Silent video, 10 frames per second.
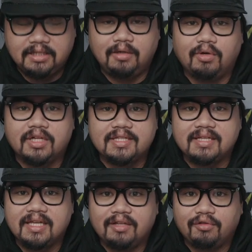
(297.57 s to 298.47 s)
I want to
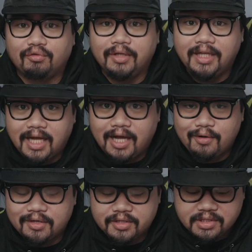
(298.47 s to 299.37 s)
say 3
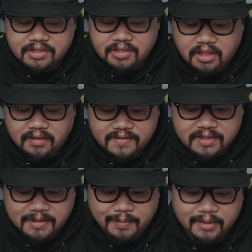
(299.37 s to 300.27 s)
hours of
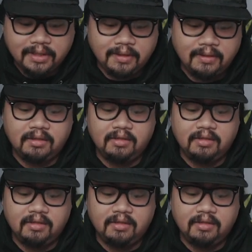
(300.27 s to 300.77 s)
stippling.